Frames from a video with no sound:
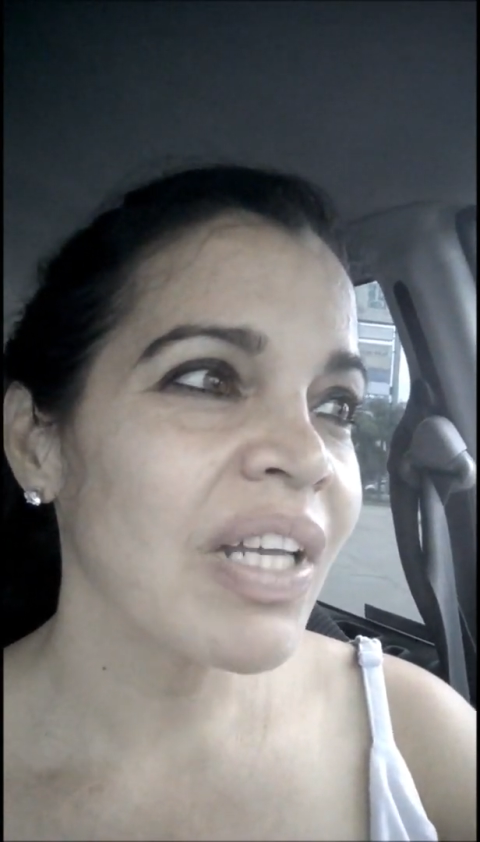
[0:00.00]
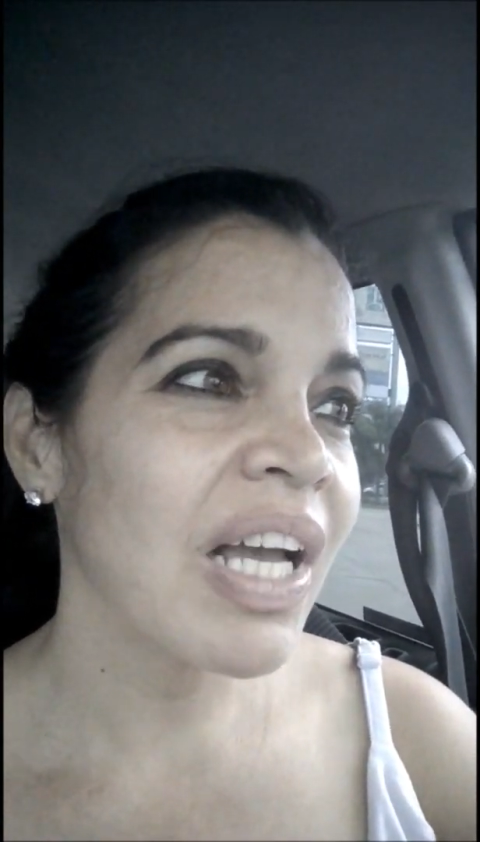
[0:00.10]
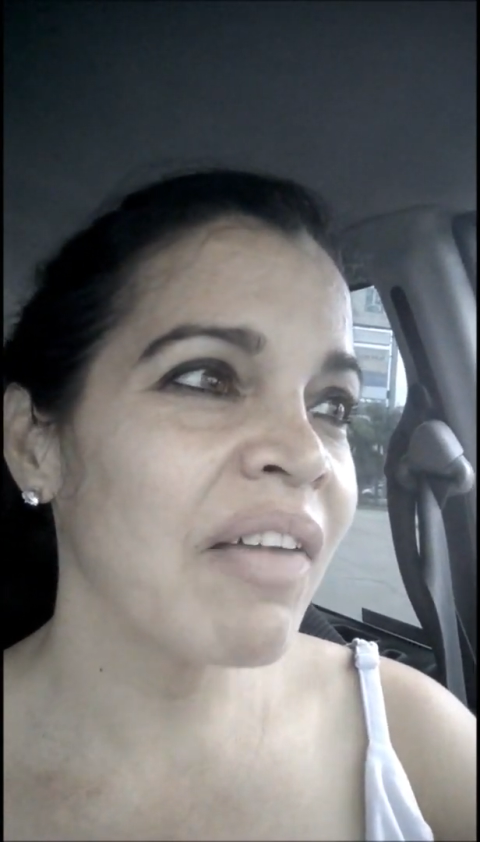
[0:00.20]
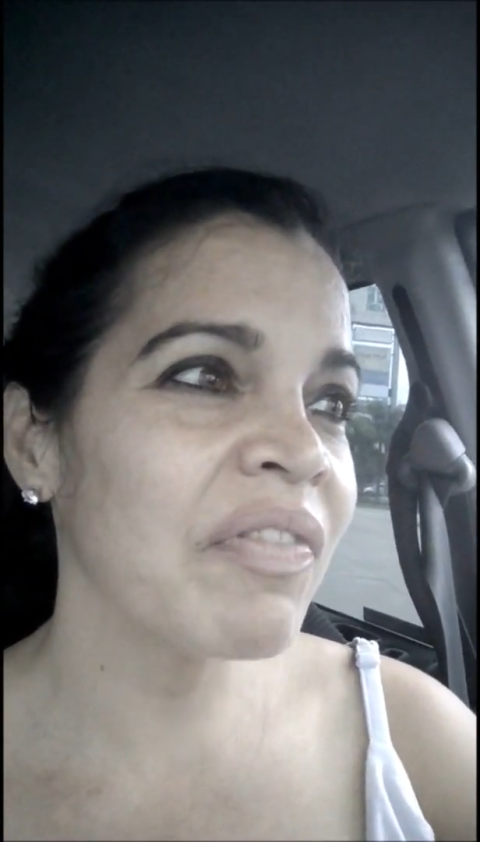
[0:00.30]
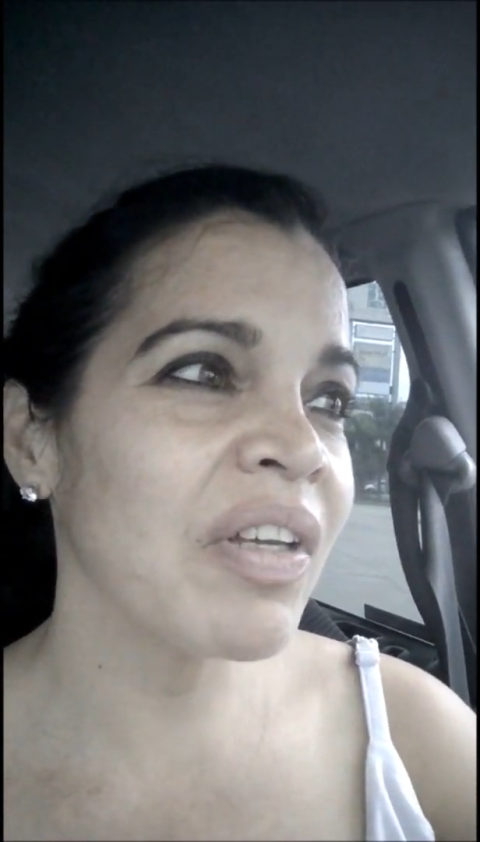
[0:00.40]

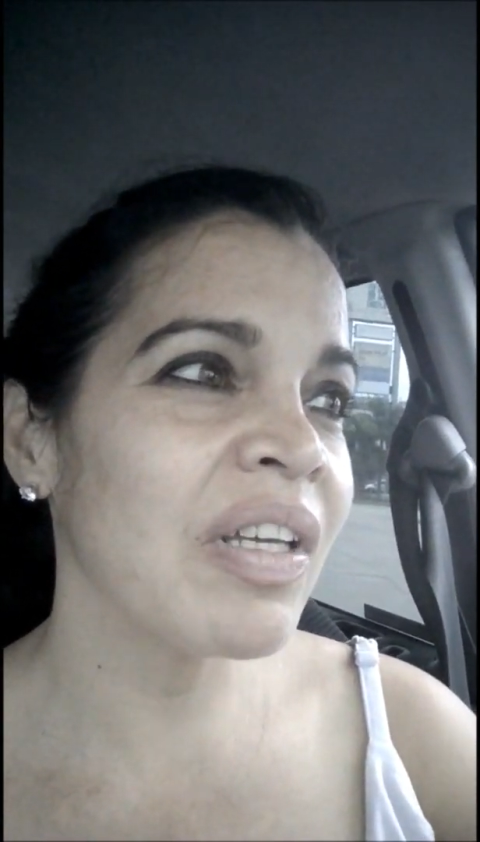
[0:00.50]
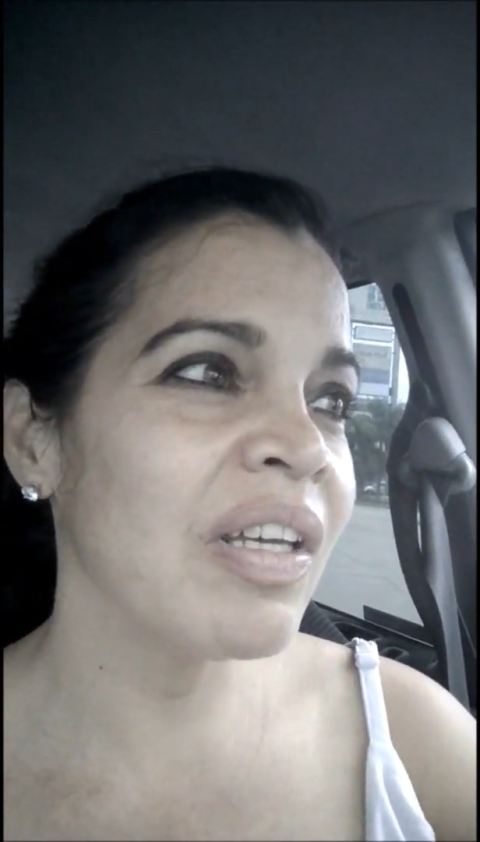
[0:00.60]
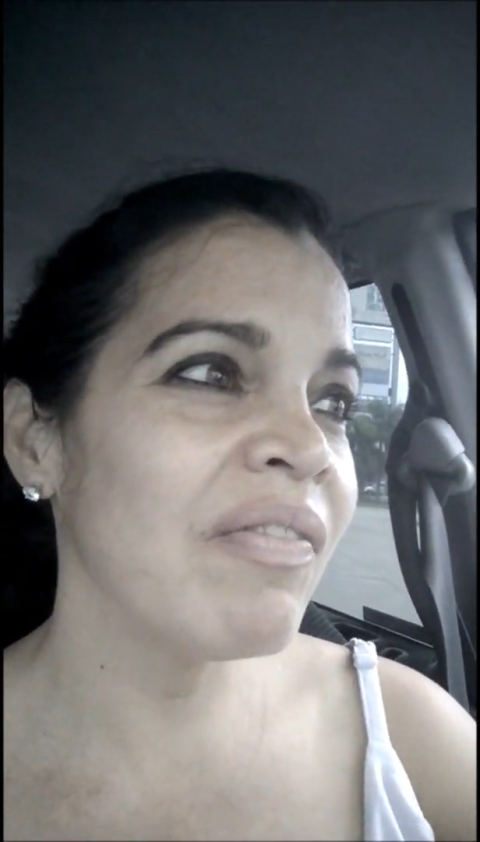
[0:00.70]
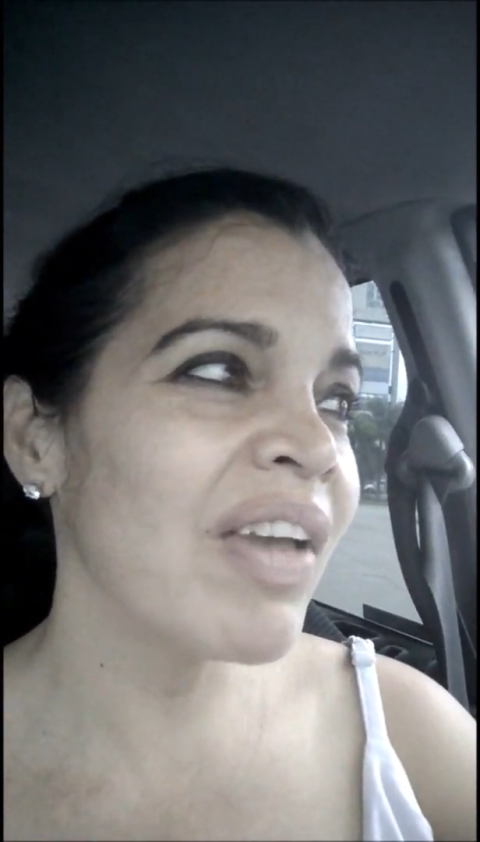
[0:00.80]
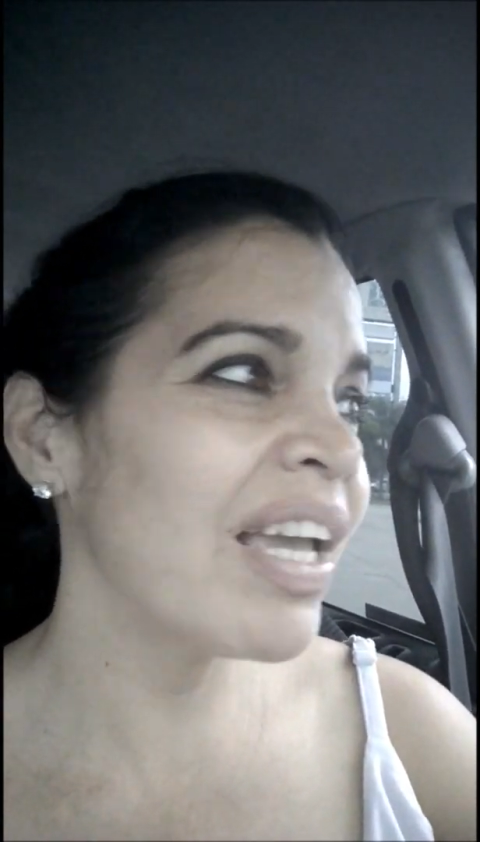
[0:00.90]
After
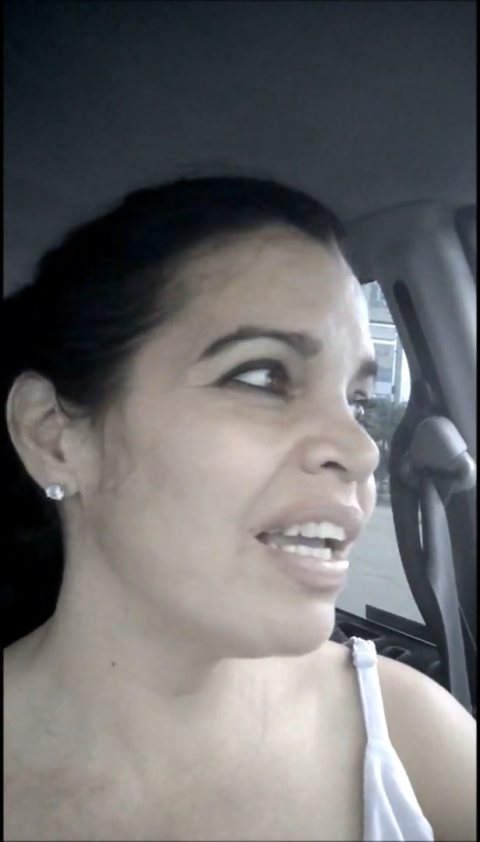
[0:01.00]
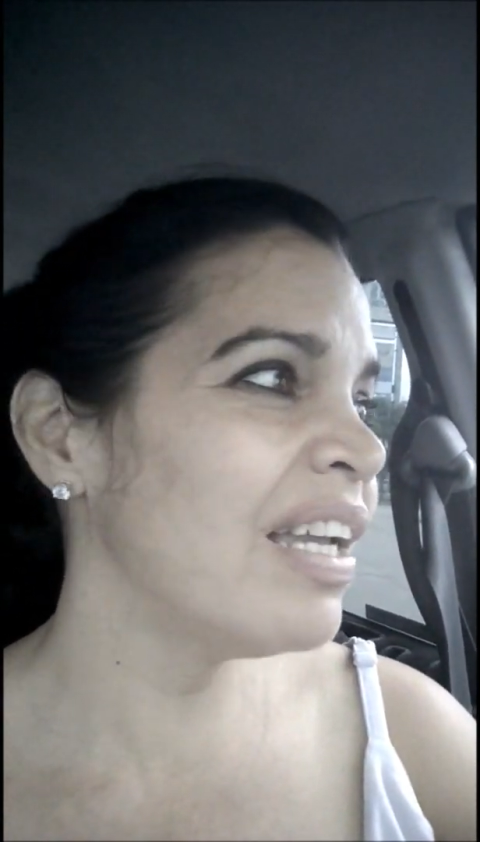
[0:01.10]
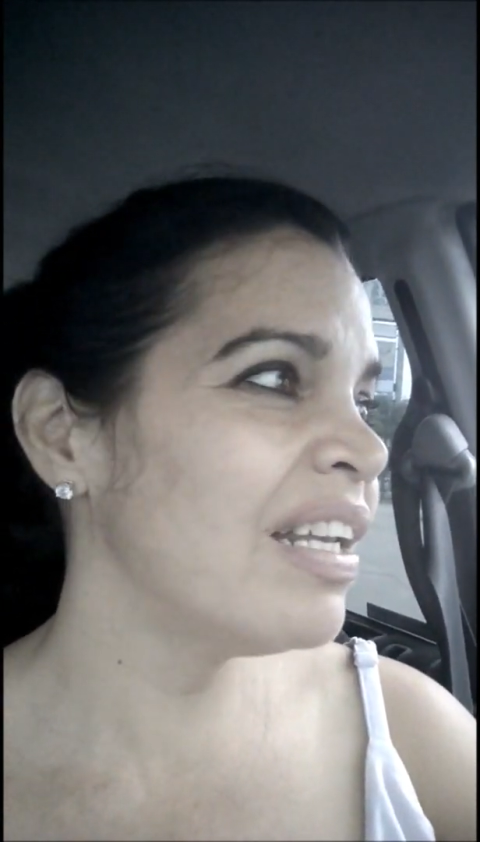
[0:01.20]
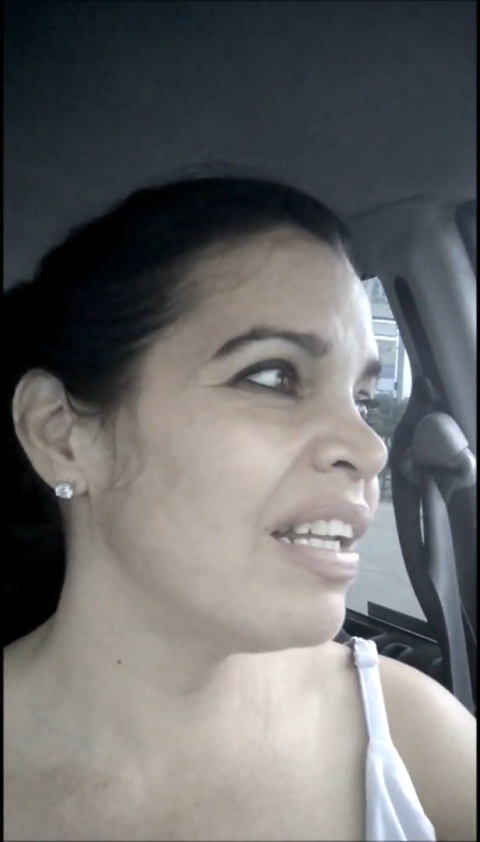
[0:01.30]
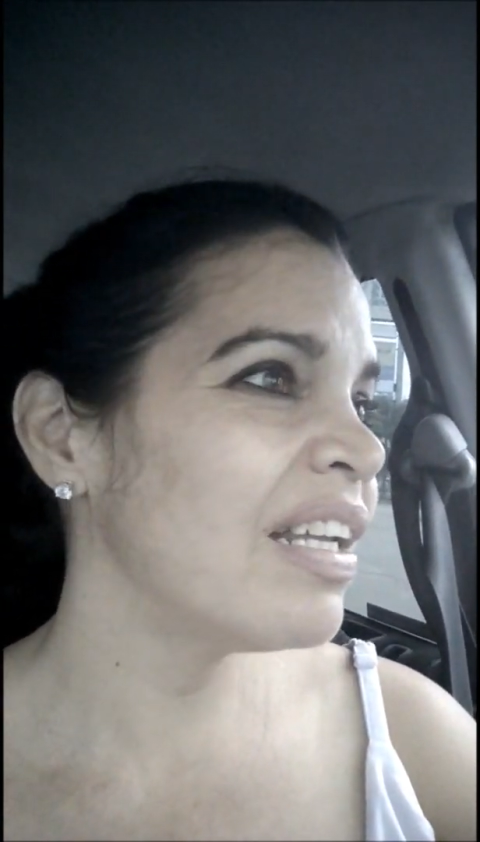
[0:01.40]
he made